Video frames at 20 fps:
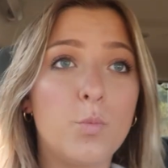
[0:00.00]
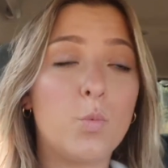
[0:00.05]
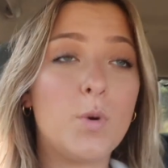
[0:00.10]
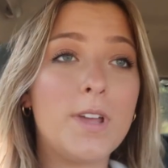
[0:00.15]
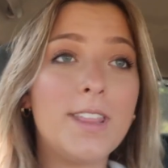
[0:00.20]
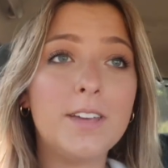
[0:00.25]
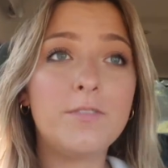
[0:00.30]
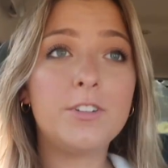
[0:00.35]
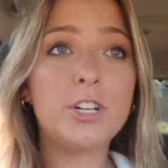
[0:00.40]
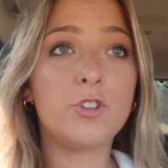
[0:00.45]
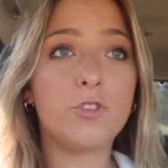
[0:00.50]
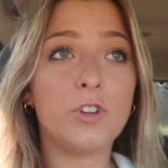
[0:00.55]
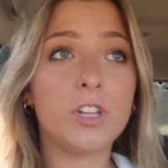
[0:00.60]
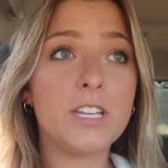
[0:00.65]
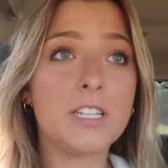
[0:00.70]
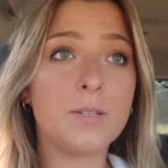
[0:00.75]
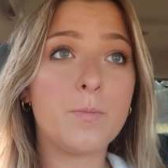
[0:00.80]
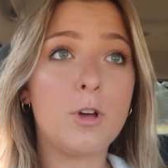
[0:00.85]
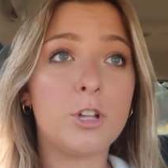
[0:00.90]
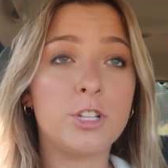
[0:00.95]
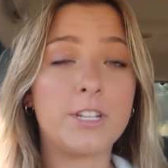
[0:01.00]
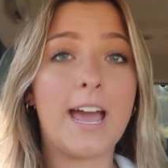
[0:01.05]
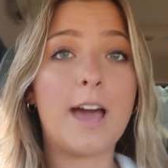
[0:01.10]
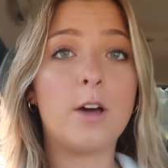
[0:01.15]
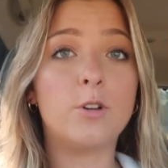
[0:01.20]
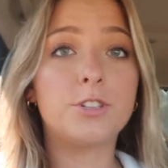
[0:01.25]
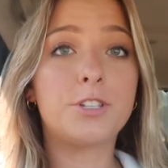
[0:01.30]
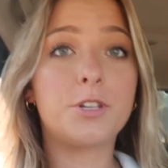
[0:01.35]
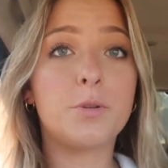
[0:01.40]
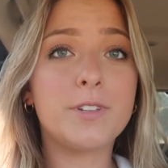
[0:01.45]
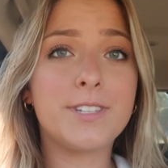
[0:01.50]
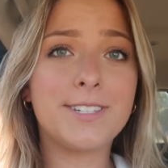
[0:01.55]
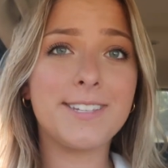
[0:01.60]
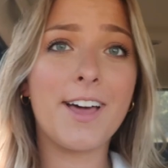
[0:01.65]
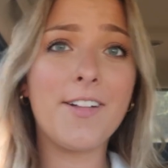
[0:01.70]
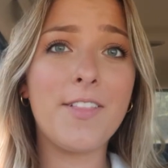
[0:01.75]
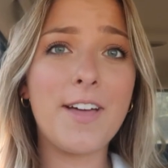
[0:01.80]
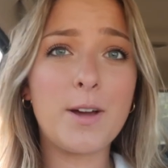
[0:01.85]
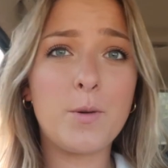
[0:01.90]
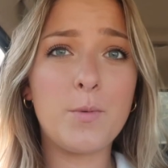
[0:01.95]
we live in a really small town, so it's
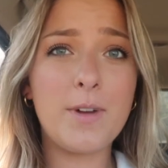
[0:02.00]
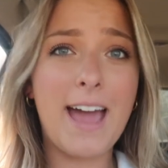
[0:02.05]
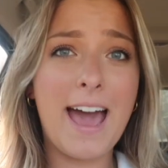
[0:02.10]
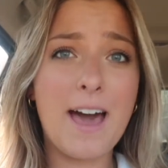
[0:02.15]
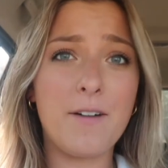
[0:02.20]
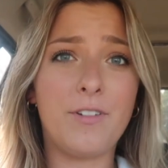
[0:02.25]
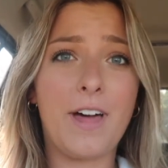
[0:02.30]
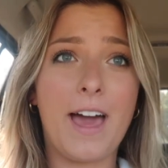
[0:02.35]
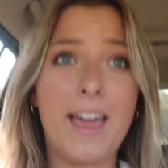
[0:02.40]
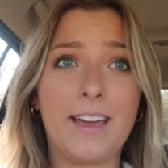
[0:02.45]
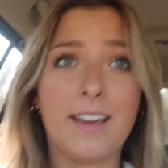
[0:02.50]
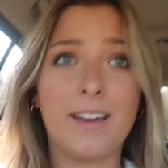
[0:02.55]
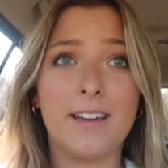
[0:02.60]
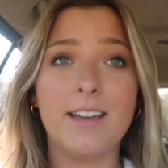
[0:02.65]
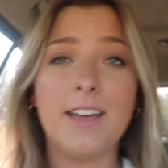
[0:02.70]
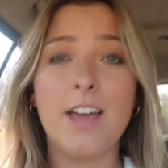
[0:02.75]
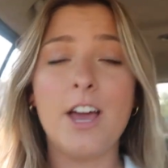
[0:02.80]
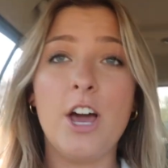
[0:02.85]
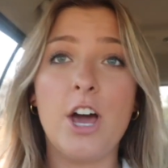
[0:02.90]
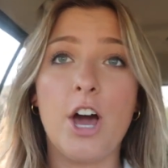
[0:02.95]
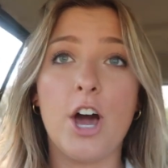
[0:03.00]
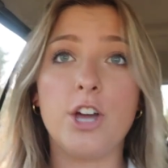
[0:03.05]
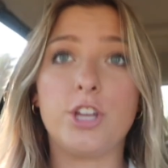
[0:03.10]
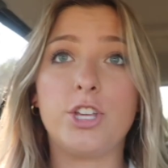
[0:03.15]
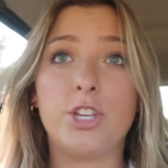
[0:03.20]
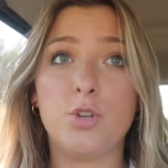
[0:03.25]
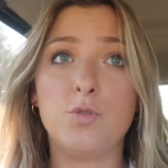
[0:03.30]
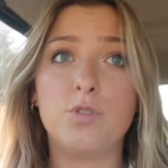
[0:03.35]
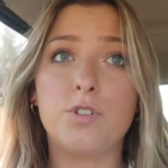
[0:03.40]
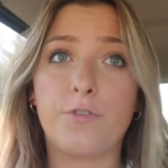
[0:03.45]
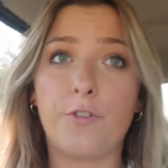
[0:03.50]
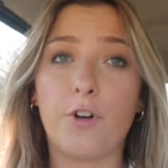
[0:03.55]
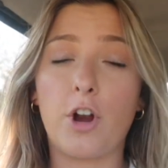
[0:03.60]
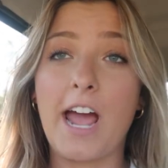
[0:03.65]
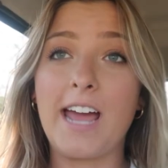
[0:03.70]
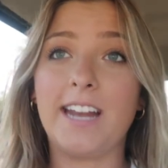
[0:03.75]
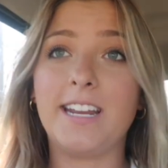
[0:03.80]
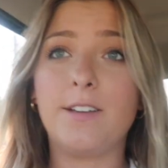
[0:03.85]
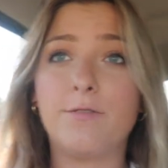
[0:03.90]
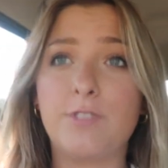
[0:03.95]
not like we have like a huge
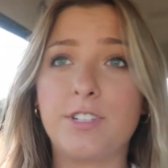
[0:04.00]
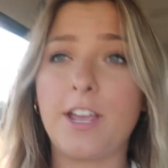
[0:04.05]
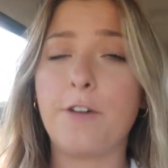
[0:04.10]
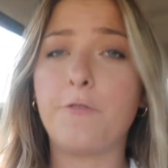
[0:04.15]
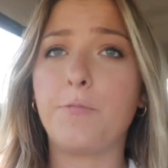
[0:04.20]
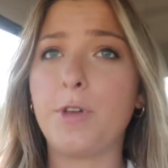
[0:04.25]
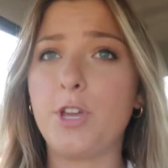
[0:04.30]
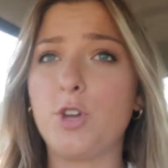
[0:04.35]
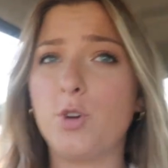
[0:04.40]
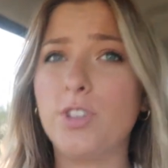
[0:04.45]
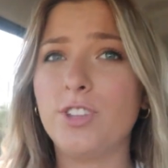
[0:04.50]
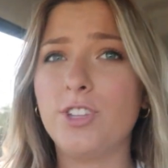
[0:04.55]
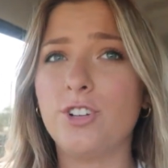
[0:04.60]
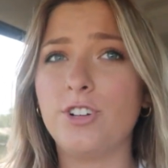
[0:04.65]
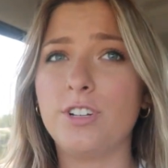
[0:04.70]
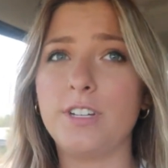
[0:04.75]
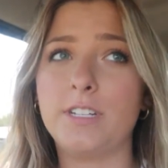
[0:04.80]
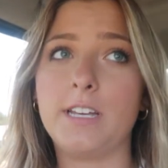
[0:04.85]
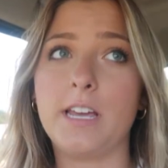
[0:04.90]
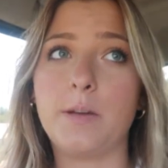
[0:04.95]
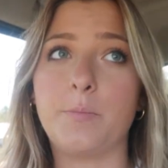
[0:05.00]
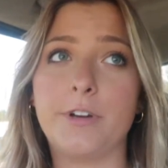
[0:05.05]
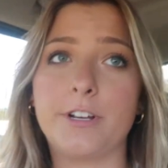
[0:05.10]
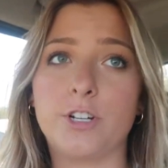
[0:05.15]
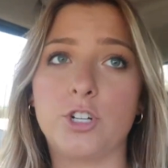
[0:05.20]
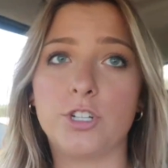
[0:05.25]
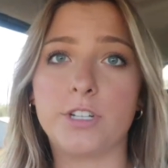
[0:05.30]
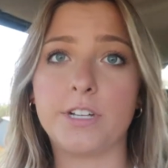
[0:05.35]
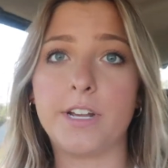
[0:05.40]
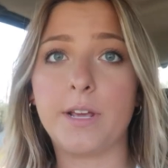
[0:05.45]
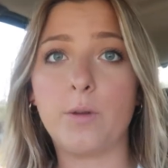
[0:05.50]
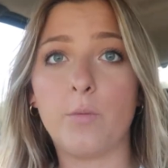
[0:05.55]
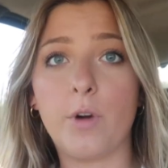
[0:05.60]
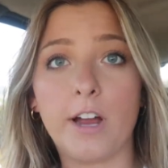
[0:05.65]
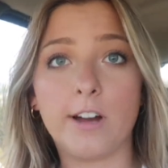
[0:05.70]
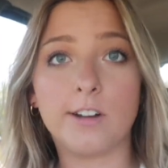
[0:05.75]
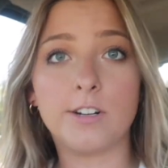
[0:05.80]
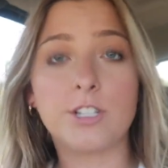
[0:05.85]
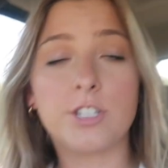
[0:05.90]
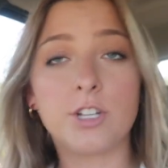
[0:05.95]
variety of stuff, but you can literally take pictures
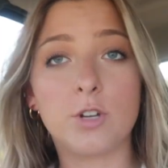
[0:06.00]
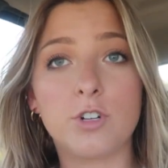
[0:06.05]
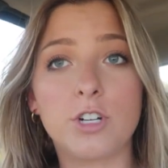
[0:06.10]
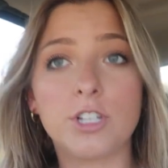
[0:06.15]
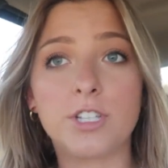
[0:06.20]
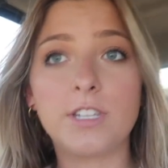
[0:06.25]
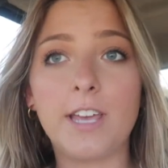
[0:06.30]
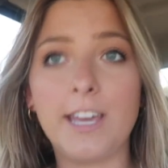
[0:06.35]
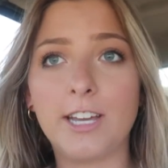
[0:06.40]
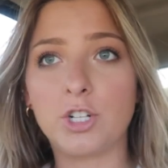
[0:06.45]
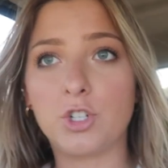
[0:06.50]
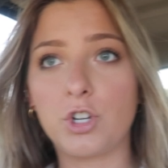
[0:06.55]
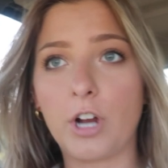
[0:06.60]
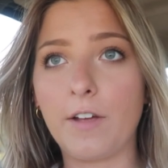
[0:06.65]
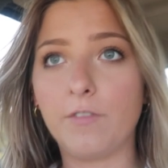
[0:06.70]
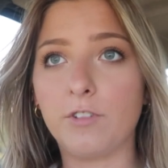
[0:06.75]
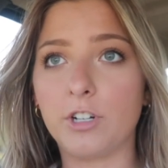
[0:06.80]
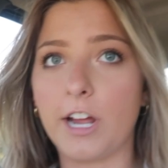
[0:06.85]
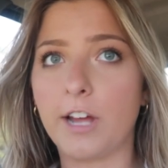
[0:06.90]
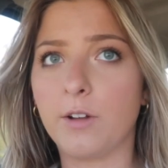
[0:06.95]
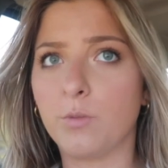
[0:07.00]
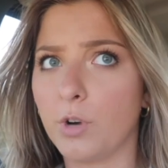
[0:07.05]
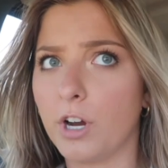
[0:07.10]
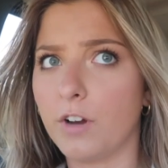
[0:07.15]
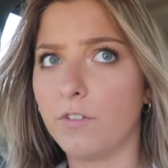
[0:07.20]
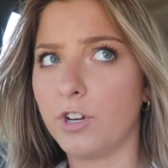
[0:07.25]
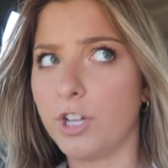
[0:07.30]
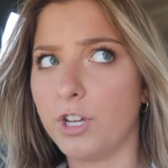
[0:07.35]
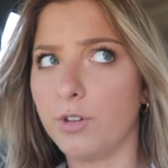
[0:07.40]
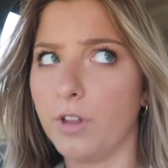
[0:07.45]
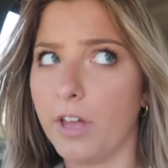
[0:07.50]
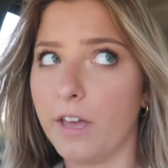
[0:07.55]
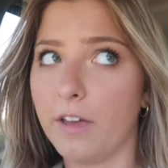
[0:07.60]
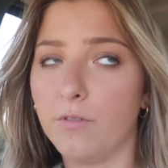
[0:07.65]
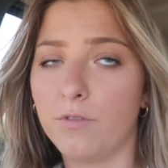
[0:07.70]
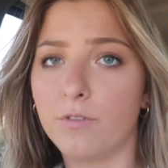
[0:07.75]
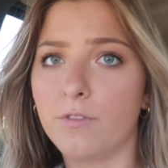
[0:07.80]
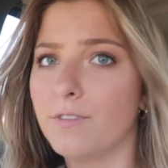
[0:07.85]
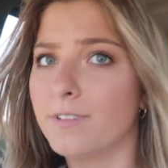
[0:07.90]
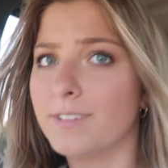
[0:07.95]
anywhere. So just like drive around wherever you
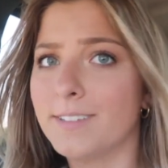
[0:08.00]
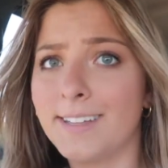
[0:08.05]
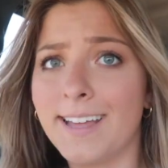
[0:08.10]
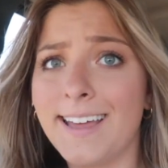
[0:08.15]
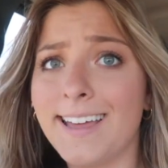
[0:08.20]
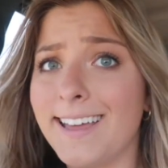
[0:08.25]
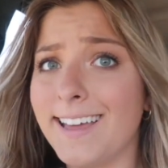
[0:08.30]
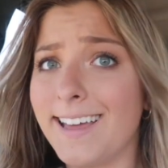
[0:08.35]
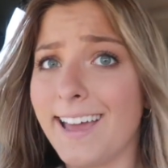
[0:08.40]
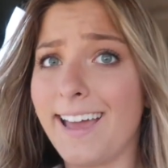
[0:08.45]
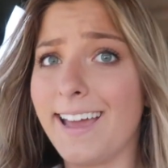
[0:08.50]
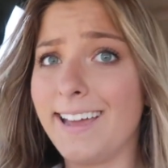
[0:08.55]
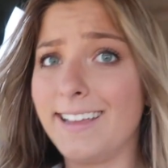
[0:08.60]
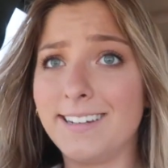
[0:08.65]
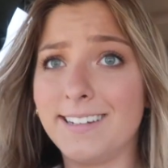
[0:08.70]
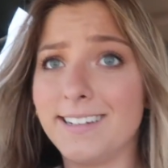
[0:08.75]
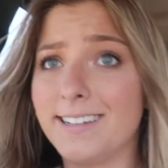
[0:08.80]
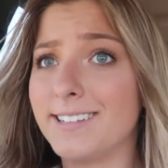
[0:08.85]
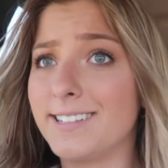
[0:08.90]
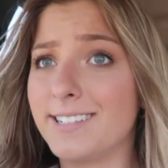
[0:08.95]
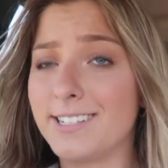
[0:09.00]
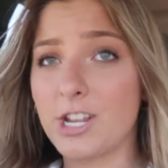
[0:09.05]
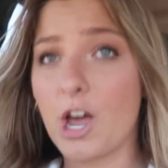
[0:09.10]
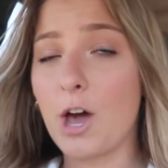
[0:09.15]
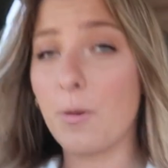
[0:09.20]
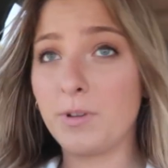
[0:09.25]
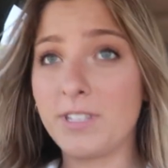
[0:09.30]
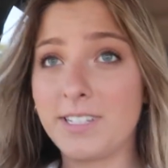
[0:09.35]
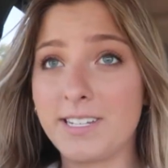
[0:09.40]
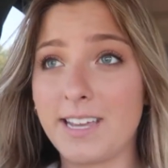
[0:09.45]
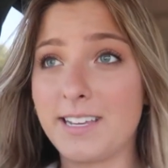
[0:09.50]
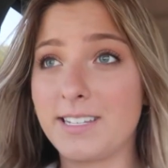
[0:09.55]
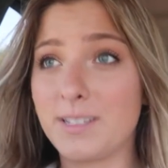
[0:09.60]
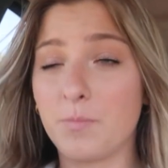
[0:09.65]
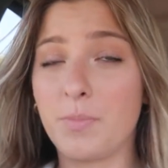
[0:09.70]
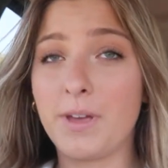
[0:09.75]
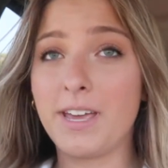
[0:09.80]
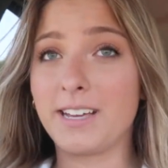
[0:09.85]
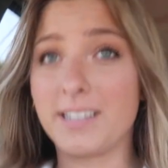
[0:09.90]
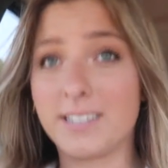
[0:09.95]
live and stop and take
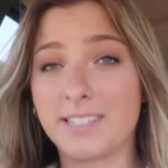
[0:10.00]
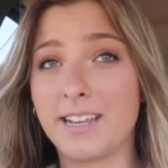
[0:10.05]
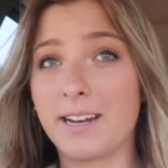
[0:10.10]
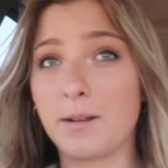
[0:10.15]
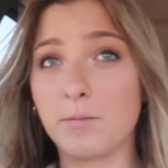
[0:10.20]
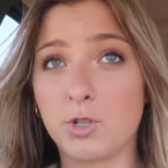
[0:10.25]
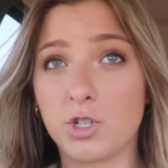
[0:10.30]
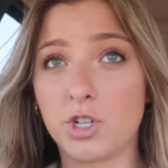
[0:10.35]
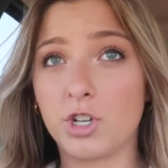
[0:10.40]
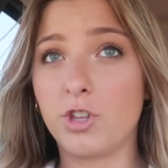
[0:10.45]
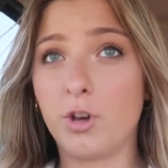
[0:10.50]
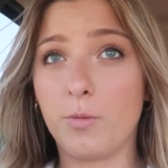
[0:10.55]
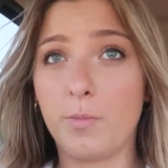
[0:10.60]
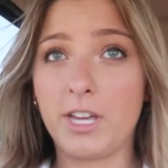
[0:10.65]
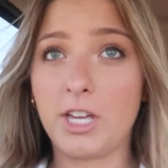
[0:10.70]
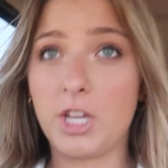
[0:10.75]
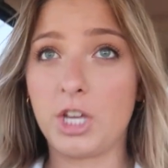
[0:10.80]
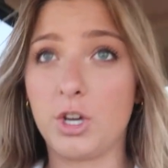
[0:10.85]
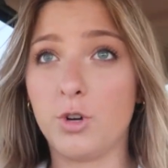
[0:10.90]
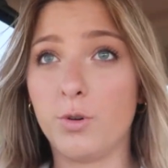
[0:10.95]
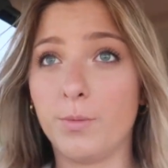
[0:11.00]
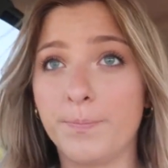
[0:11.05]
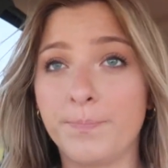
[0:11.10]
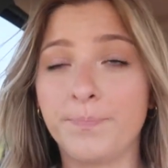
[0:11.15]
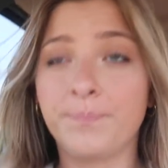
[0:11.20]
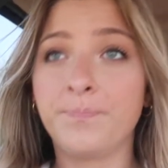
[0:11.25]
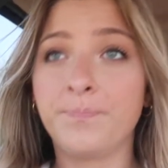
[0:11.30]
some pics, and I'm sure they'll be cute.